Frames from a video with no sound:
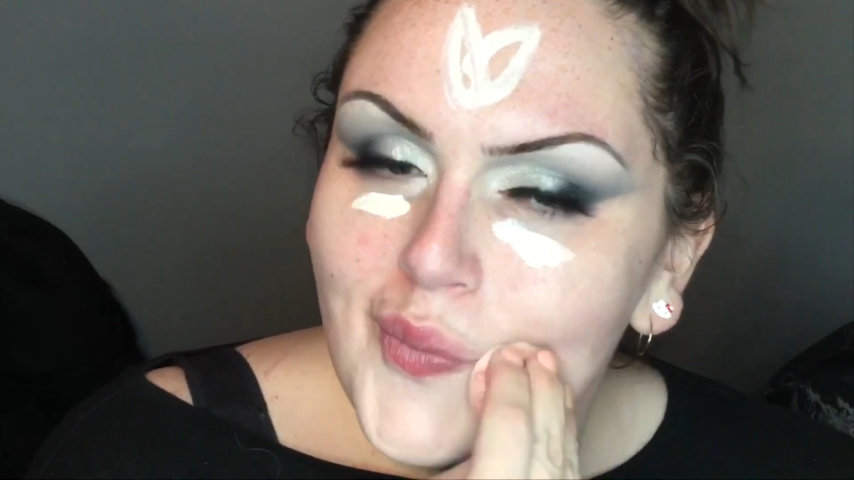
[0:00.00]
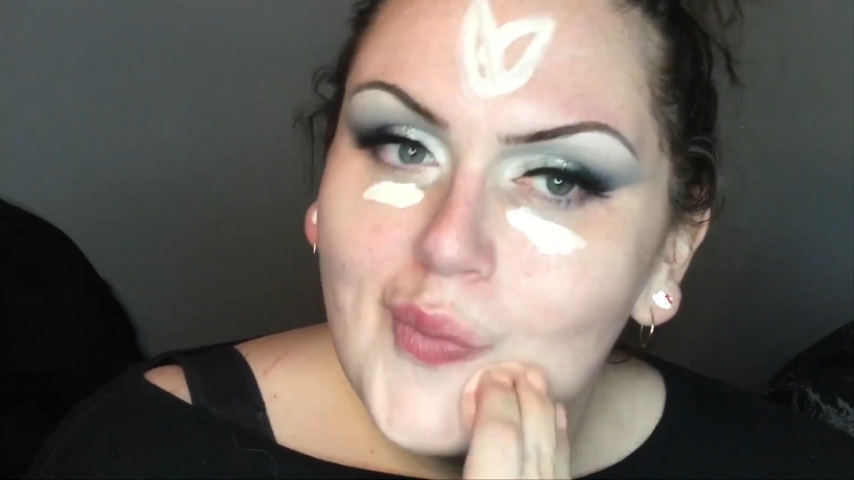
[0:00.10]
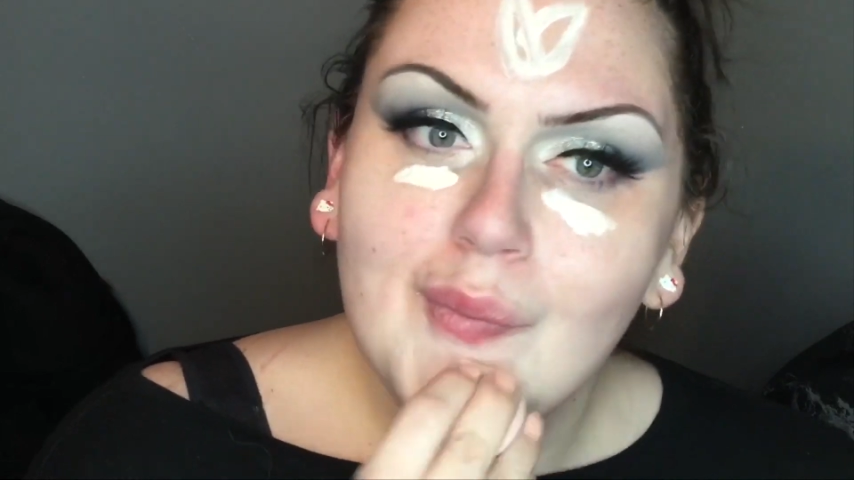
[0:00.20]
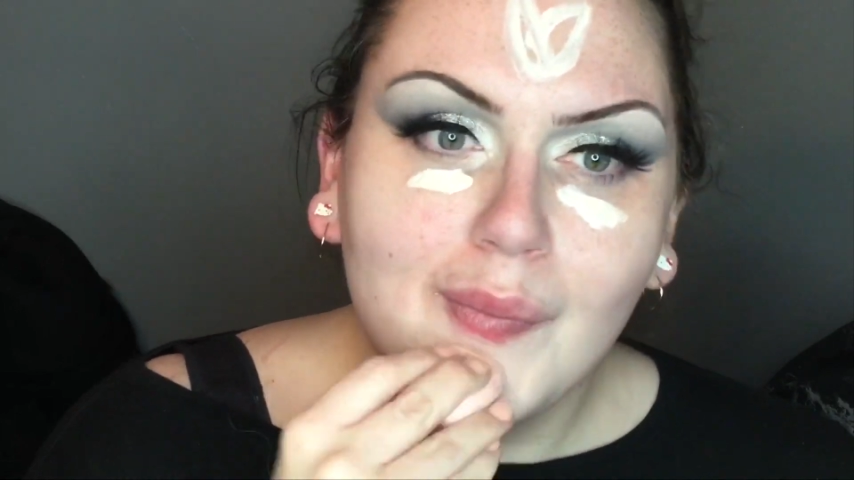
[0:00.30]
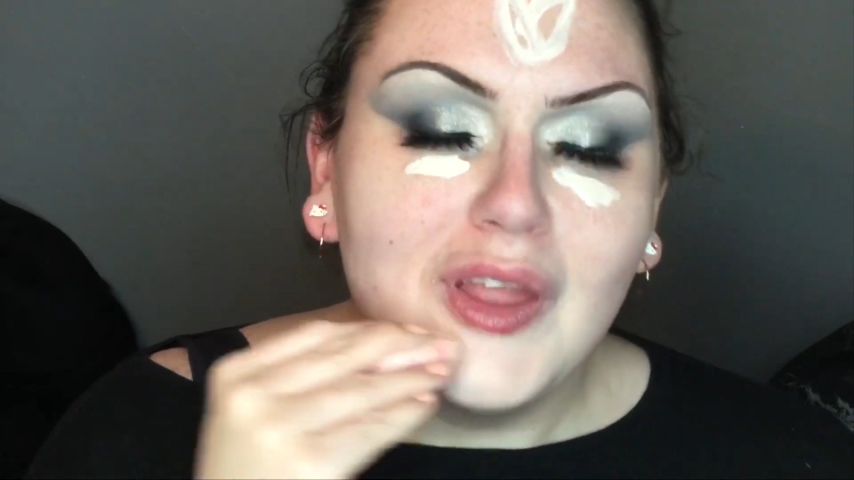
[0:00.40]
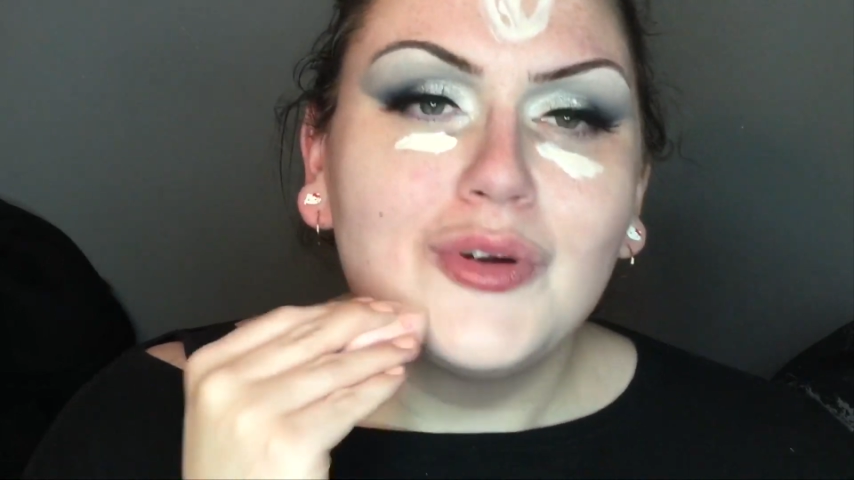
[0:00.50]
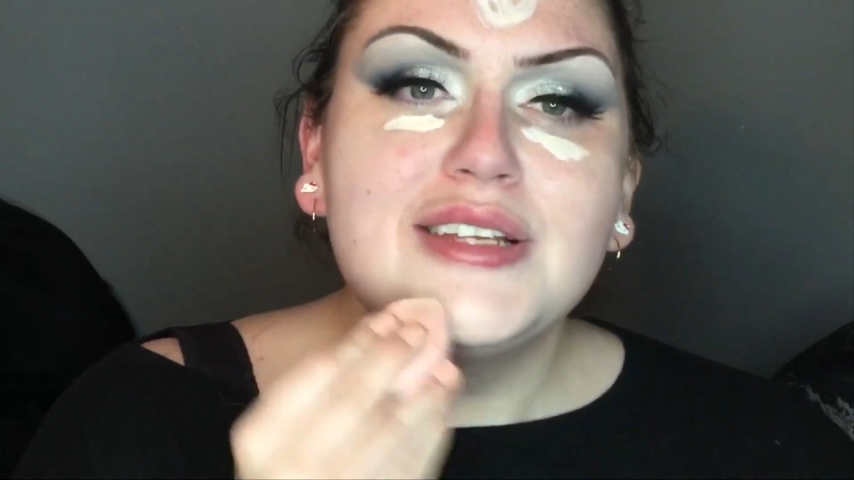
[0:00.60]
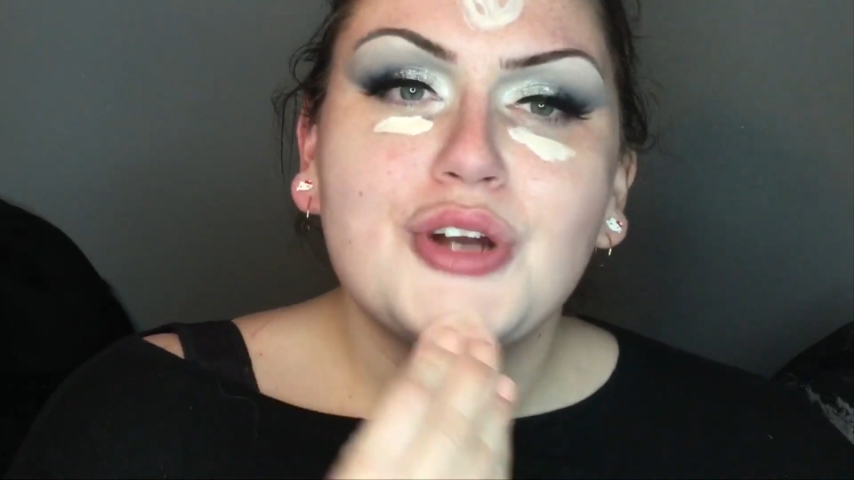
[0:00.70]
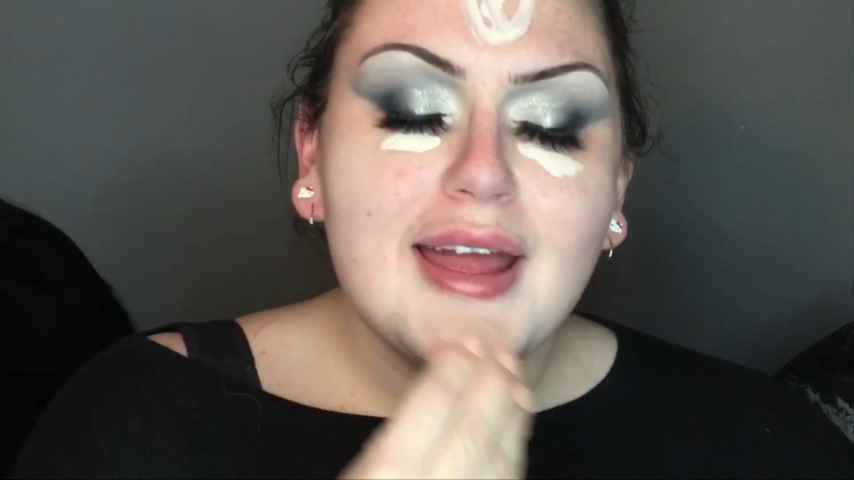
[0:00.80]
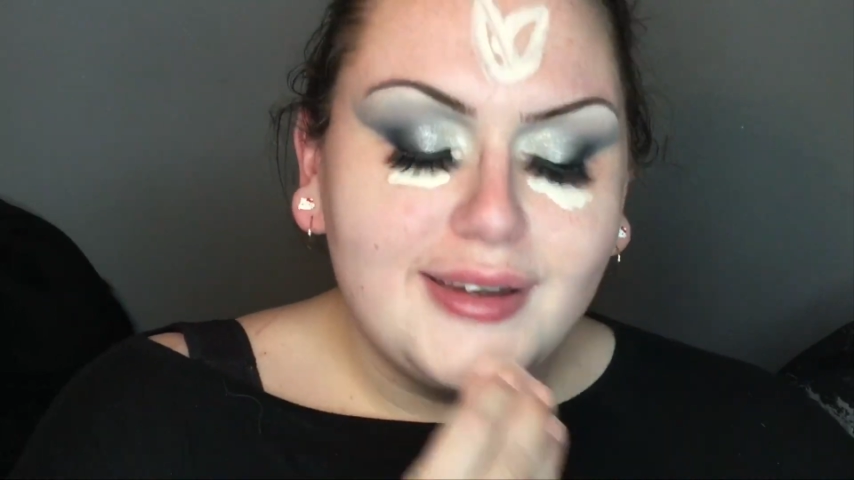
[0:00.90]
and
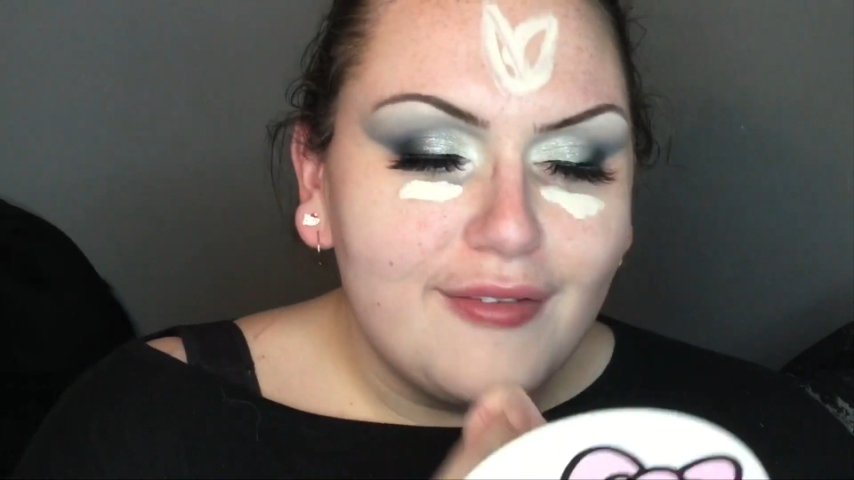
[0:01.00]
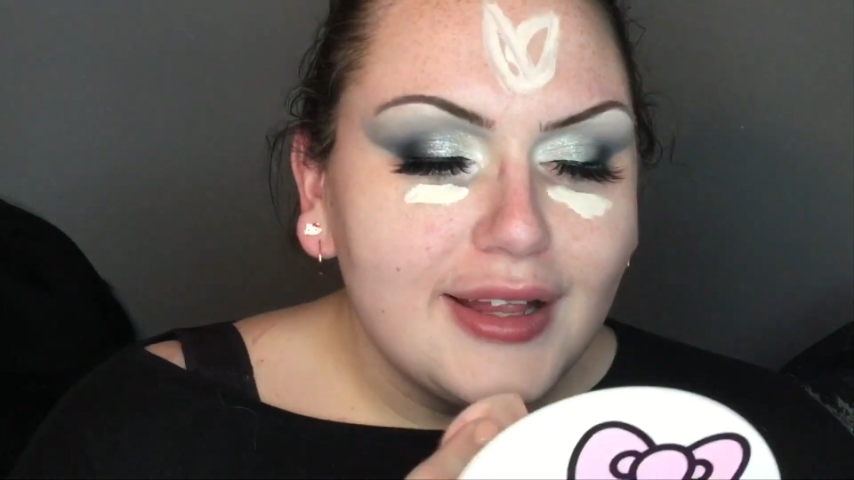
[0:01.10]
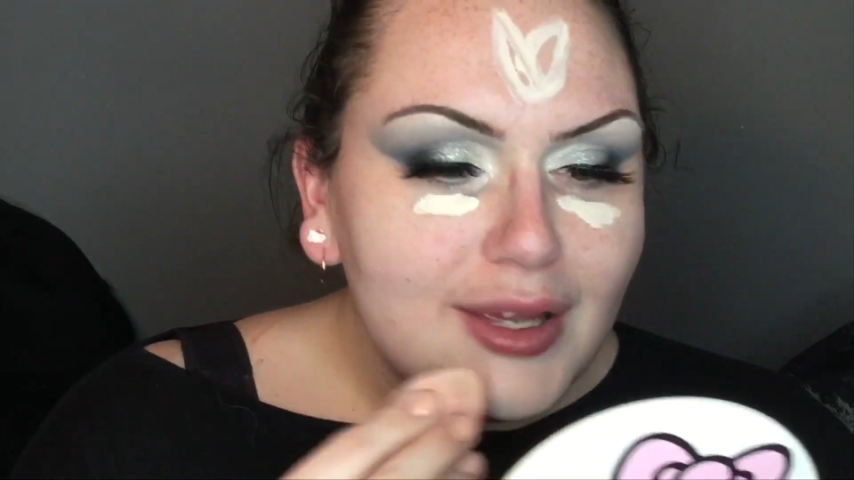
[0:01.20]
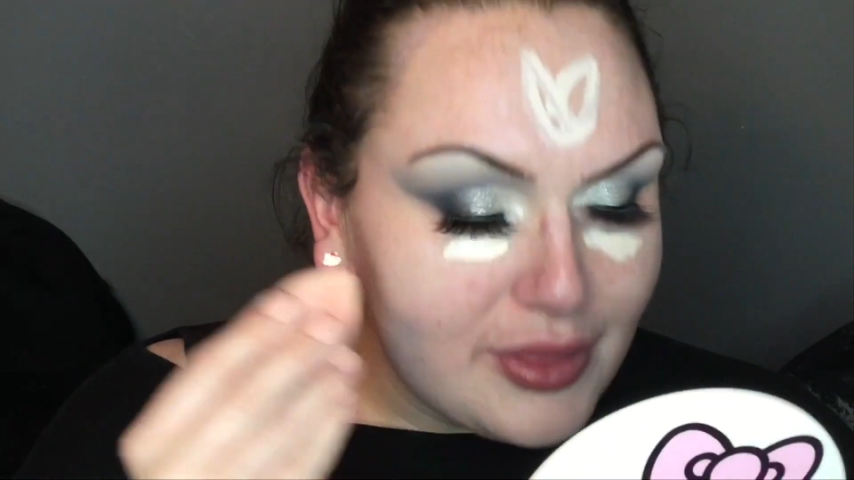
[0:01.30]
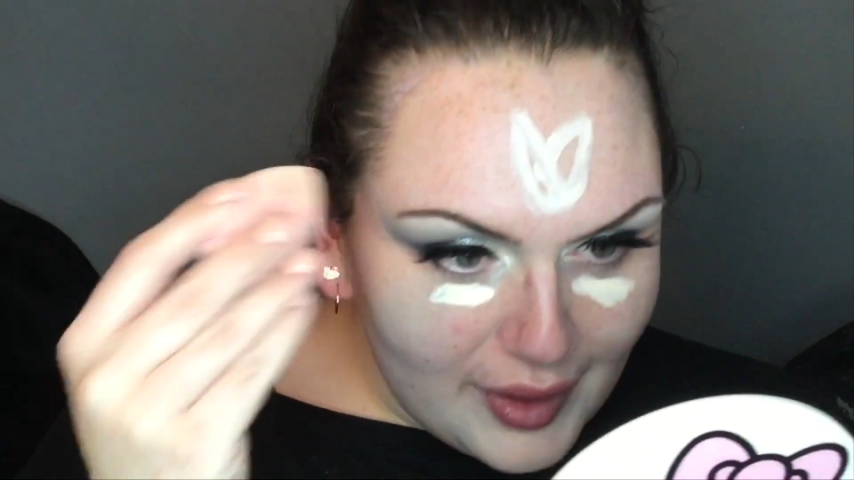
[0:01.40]
under my eyes.